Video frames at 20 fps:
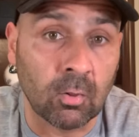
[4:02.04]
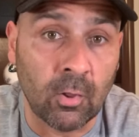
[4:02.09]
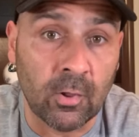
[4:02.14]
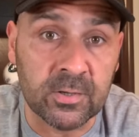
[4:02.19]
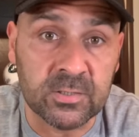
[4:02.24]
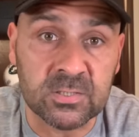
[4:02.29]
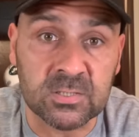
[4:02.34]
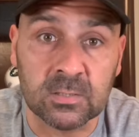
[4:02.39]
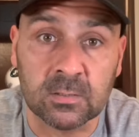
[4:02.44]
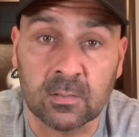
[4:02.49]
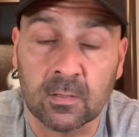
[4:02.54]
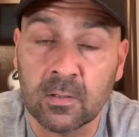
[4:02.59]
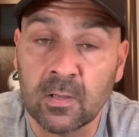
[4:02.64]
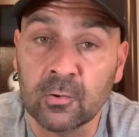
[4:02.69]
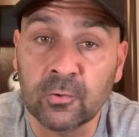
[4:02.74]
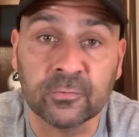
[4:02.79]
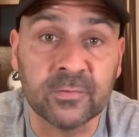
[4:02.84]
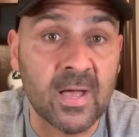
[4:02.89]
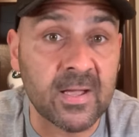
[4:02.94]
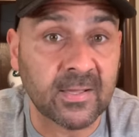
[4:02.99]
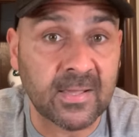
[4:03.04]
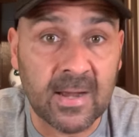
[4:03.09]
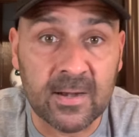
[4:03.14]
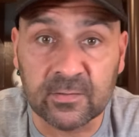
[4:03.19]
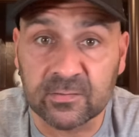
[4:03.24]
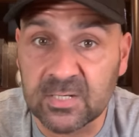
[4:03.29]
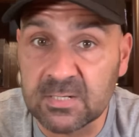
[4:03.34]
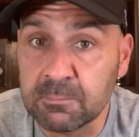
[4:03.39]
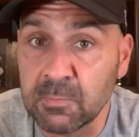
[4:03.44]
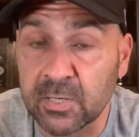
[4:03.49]
Lawson, who's not
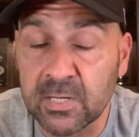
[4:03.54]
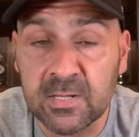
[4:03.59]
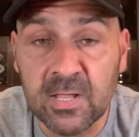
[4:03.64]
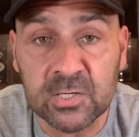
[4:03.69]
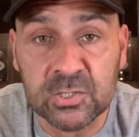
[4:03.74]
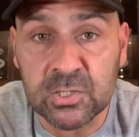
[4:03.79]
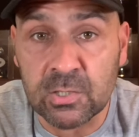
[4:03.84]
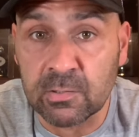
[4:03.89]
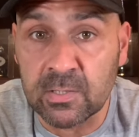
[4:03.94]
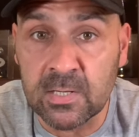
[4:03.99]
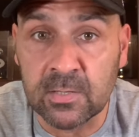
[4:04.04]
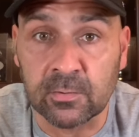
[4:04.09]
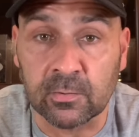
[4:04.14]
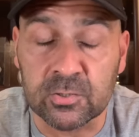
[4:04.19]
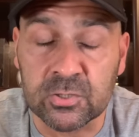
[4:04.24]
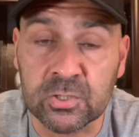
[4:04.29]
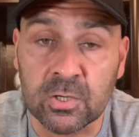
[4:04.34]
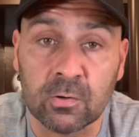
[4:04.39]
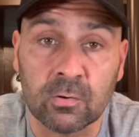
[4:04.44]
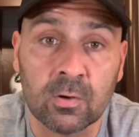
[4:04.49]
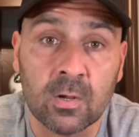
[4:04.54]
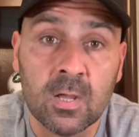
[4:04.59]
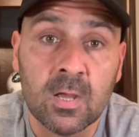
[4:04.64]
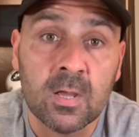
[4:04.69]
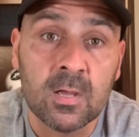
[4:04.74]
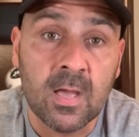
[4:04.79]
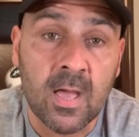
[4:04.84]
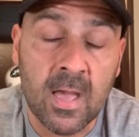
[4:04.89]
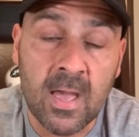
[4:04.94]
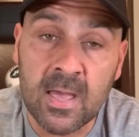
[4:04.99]
guaranteed money next year either. So,
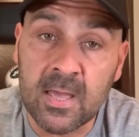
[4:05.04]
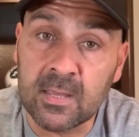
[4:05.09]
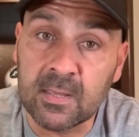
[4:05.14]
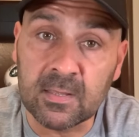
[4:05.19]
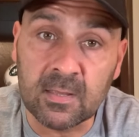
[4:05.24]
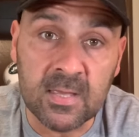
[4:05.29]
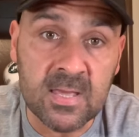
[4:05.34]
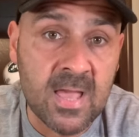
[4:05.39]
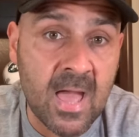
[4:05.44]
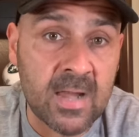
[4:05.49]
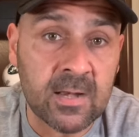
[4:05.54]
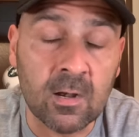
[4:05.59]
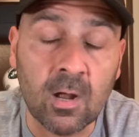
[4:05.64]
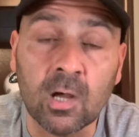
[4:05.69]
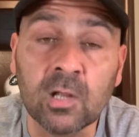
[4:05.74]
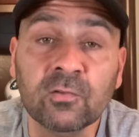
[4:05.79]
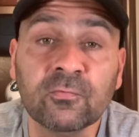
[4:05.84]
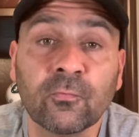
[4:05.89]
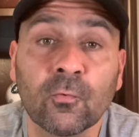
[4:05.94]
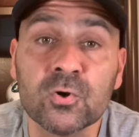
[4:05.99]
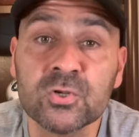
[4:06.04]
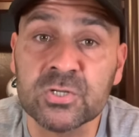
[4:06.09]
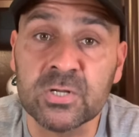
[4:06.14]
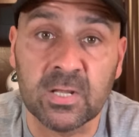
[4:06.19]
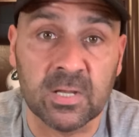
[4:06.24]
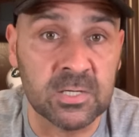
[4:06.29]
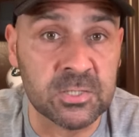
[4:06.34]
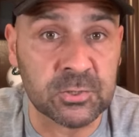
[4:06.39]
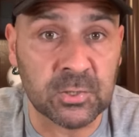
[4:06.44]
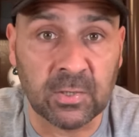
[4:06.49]
A, he had an unfortunate
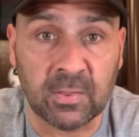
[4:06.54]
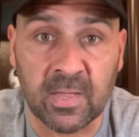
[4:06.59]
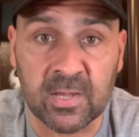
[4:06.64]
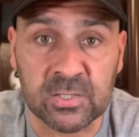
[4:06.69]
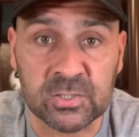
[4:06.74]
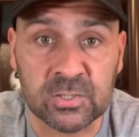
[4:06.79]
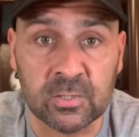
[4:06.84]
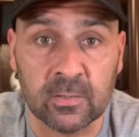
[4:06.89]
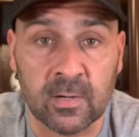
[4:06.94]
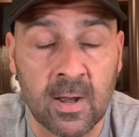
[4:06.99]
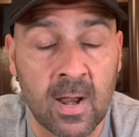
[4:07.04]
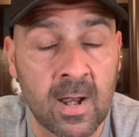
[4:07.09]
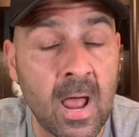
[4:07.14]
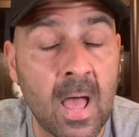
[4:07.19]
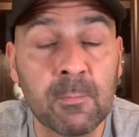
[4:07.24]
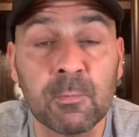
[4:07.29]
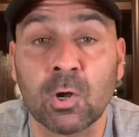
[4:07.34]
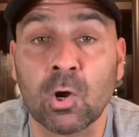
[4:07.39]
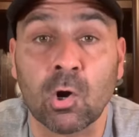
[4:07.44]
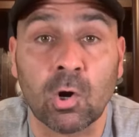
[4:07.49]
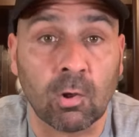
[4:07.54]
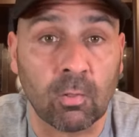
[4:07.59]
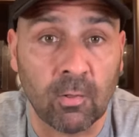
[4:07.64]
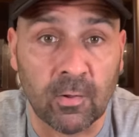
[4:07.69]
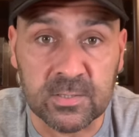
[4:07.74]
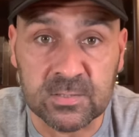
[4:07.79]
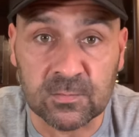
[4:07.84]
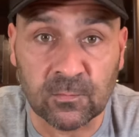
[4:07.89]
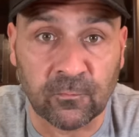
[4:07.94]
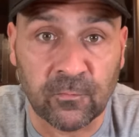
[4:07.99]
injury last year. And I'm a Carl
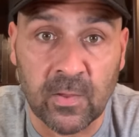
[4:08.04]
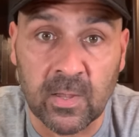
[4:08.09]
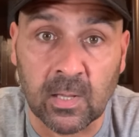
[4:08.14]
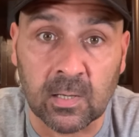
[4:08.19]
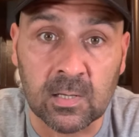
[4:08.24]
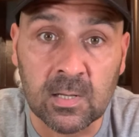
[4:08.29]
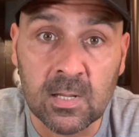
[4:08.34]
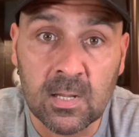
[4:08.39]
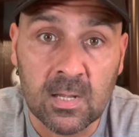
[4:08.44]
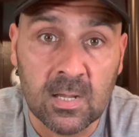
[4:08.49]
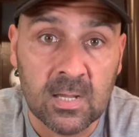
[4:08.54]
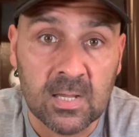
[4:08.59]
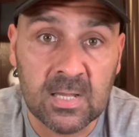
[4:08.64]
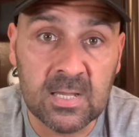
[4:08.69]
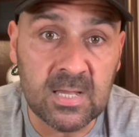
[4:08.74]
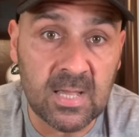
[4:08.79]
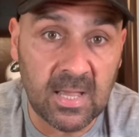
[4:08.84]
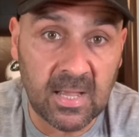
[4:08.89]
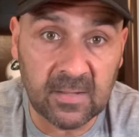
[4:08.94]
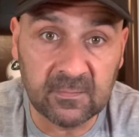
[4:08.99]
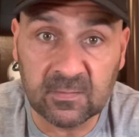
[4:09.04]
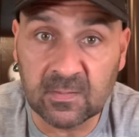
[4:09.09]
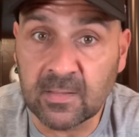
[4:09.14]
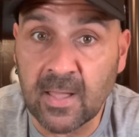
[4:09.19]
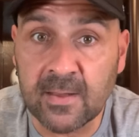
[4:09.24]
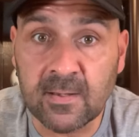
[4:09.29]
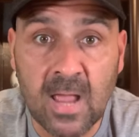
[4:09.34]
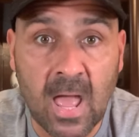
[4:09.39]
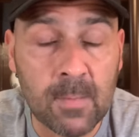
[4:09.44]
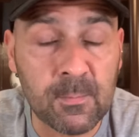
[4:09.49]
Lawson fan. He adds a
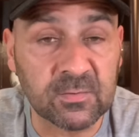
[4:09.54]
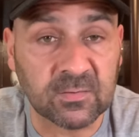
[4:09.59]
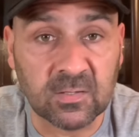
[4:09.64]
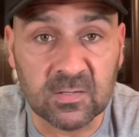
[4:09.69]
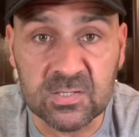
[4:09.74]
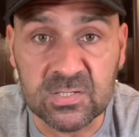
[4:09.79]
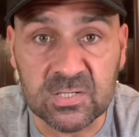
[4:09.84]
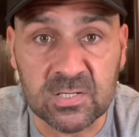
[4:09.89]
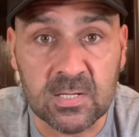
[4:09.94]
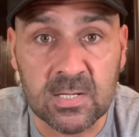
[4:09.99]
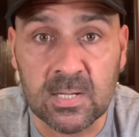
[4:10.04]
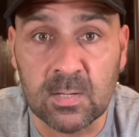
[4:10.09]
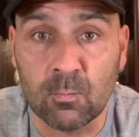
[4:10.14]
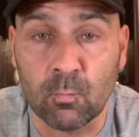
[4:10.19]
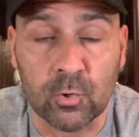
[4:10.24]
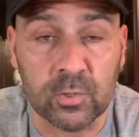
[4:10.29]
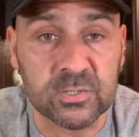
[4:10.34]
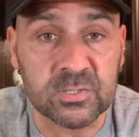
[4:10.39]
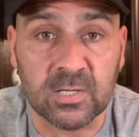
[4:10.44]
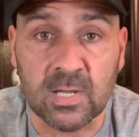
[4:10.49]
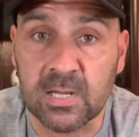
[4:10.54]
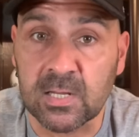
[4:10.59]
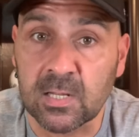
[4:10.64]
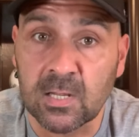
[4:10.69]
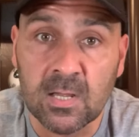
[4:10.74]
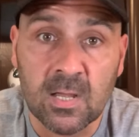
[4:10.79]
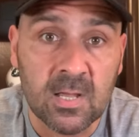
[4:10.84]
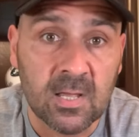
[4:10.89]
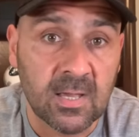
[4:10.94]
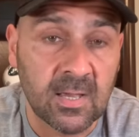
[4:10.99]
dynamic to this team where it's like,
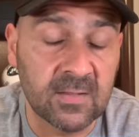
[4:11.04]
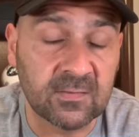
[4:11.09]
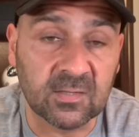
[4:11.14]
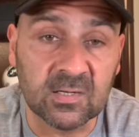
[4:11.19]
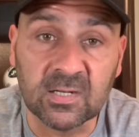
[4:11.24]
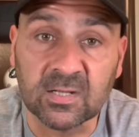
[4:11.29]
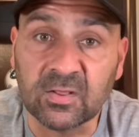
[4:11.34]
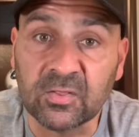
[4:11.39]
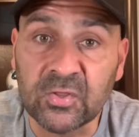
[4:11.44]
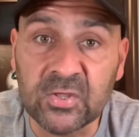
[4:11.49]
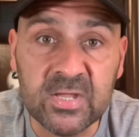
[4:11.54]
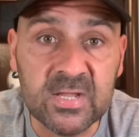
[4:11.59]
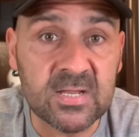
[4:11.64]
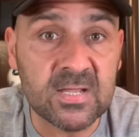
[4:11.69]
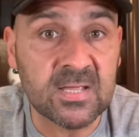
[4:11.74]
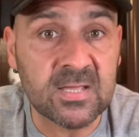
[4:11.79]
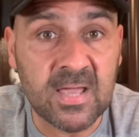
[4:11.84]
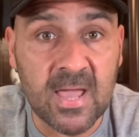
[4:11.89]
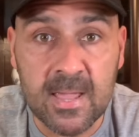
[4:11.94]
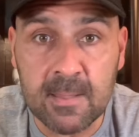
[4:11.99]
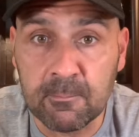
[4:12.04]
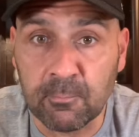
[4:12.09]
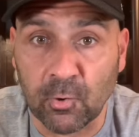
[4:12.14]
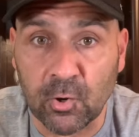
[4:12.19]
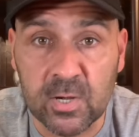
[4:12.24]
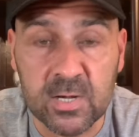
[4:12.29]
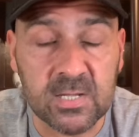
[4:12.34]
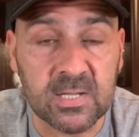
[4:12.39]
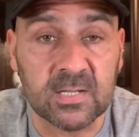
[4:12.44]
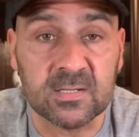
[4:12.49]
it's an elite
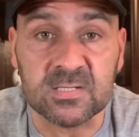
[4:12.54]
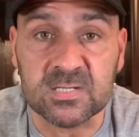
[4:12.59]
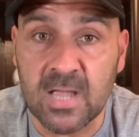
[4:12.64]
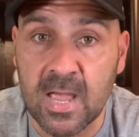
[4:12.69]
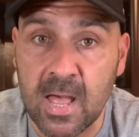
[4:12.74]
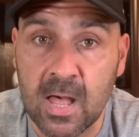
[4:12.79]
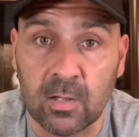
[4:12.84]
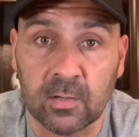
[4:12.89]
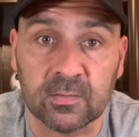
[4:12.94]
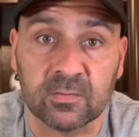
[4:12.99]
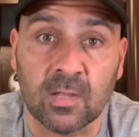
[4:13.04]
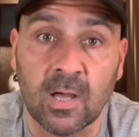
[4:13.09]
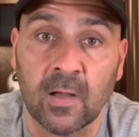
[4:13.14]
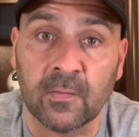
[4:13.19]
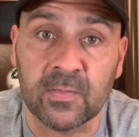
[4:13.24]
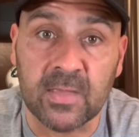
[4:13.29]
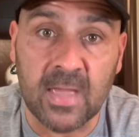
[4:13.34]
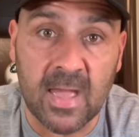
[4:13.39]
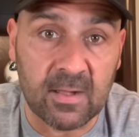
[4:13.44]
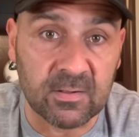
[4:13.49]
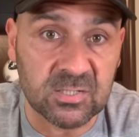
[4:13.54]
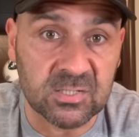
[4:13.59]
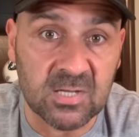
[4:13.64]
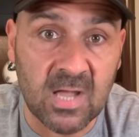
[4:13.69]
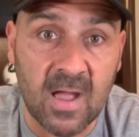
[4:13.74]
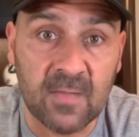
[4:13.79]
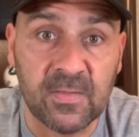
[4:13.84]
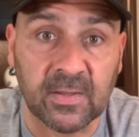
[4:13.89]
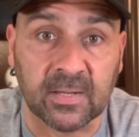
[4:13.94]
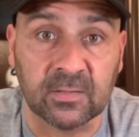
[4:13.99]
game-breaking talent on the
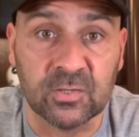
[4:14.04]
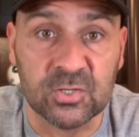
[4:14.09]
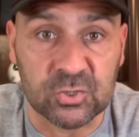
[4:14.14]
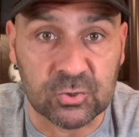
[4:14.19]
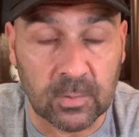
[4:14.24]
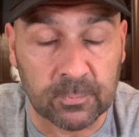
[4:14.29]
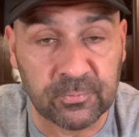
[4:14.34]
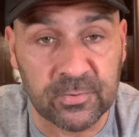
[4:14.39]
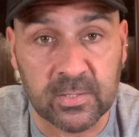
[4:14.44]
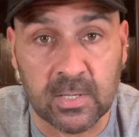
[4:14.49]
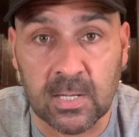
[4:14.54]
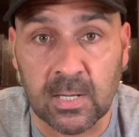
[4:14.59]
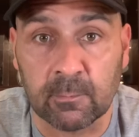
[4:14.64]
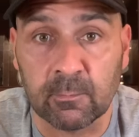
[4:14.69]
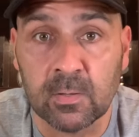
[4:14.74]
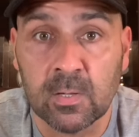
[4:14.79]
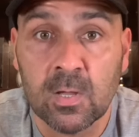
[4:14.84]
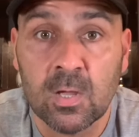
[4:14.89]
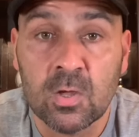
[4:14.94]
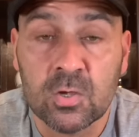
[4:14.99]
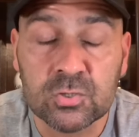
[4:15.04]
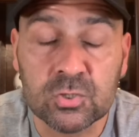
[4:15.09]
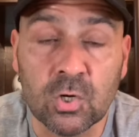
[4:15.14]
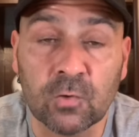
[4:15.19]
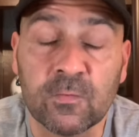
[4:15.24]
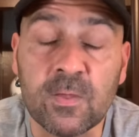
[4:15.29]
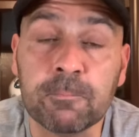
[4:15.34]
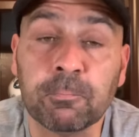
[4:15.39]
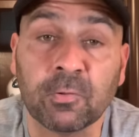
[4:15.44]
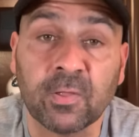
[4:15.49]
outside that can disrupt the game. So if
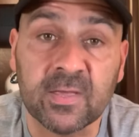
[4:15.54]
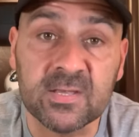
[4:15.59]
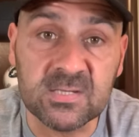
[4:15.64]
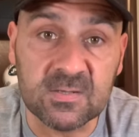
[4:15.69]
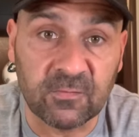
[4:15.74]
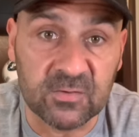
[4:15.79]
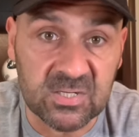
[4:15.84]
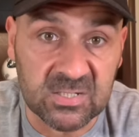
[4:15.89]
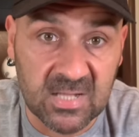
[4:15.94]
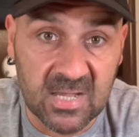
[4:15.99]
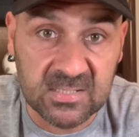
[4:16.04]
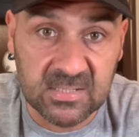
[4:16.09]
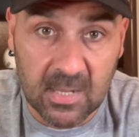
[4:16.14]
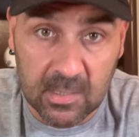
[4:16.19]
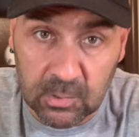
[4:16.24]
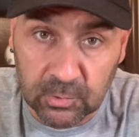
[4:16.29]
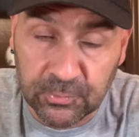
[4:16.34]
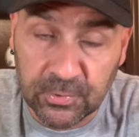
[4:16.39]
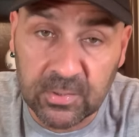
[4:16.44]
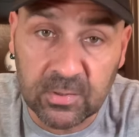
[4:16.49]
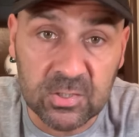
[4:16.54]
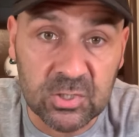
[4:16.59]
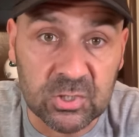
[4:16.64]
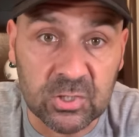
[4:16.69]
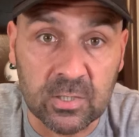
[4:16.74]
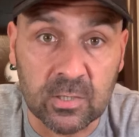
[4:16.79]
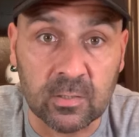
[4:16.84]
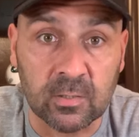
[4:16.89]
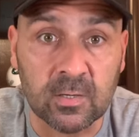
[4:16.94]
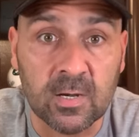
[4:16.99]
he plays, if he stays healthy this
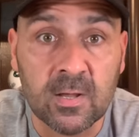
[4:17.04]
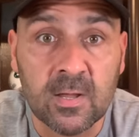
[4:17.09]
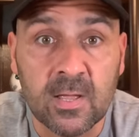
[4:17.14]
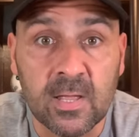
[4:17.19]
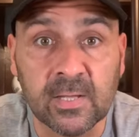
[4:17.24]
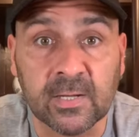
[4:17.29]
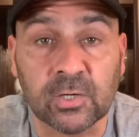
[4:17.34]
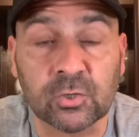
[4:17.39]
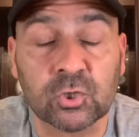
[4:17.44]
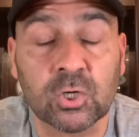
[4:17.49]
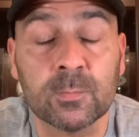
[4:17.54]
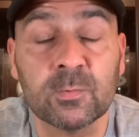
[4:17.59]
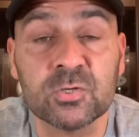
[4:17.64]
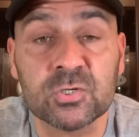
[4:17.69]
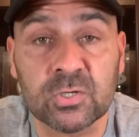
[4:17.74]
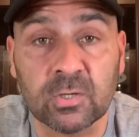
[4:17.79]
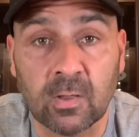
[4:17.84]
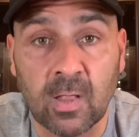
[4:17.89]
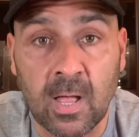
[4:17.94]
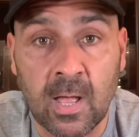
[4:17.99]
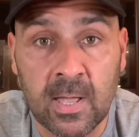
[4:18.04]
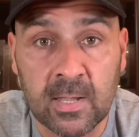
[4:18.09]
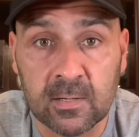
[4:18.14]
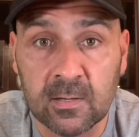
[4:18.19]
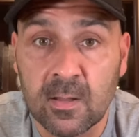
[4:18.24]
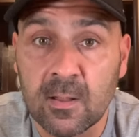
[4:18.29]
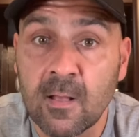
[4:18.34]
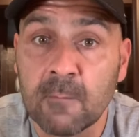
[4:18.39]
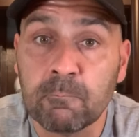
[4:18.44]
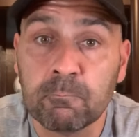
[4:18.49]
year and contributes a lot,
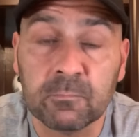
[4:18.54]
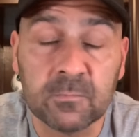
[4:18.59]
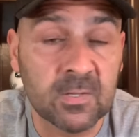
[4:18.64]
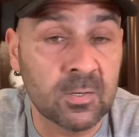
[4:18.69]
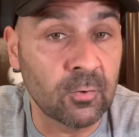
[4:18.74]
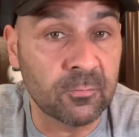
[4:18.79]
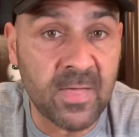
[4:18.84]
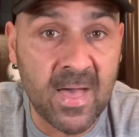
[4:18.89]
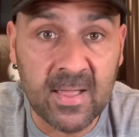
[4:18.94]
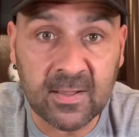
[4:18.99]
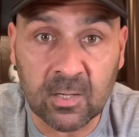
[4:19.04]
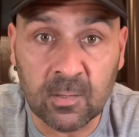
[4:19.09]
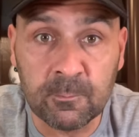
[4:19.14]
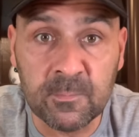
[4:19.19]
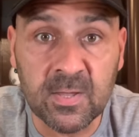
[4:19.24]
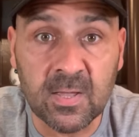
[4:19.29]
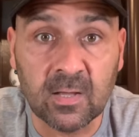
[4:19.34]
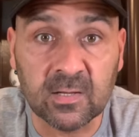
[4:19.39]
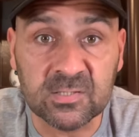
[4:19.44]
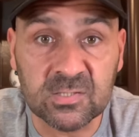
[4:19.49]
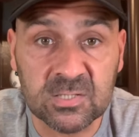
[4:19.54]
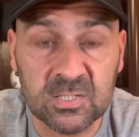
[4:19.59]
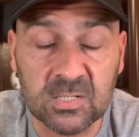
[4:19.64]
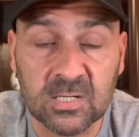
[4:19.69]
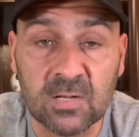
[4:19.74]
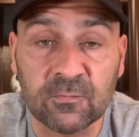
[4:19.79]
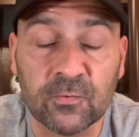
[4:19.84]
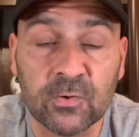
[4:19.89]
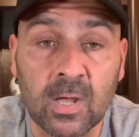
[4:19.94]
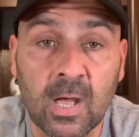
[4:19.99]
you know, that could be
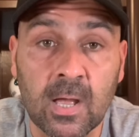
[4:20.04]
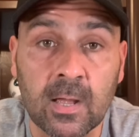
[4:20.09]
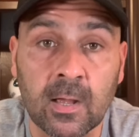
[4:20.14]
significant,